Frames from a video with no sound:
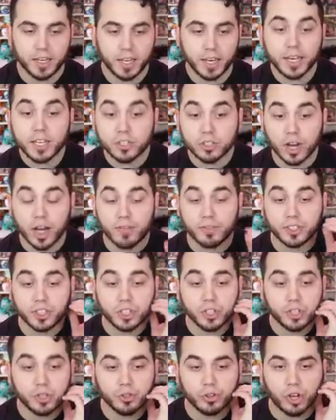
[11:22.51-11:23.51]
Hey, Drive, it
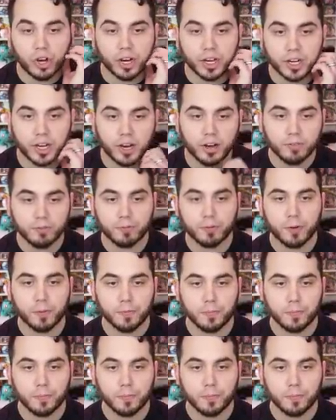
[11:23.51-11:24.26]
took you long enough.